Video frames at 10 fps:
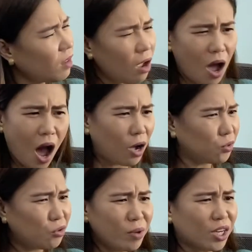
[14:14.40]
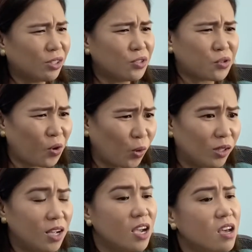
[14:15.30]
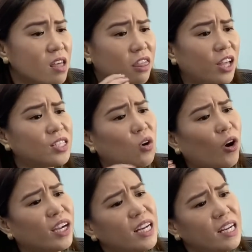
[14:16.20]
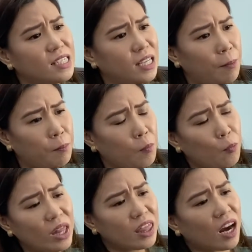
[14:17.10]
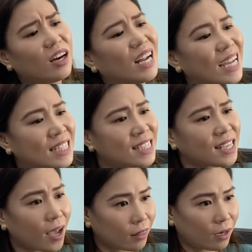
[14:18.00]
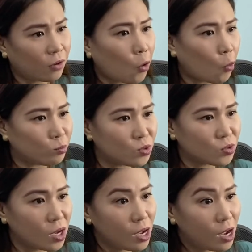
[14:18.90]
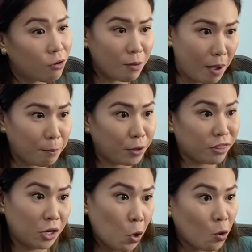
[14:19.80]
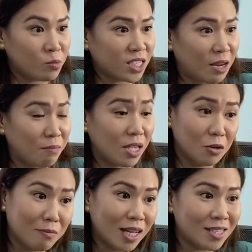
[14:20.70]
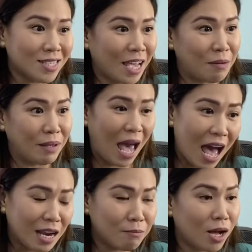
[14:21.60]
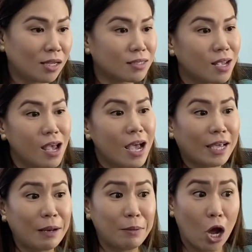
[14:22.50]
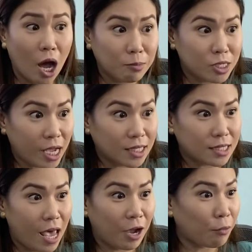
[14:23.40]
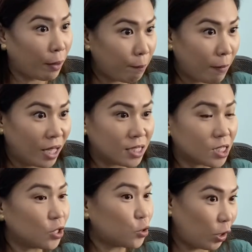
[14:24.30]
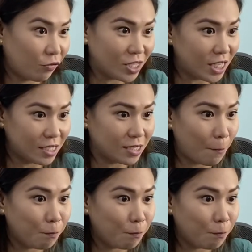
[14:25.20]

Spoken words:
How do we control this organism when they are inside their homes? Remember, their homes can be humans, can be animals, can be objects, equipments, surfaces.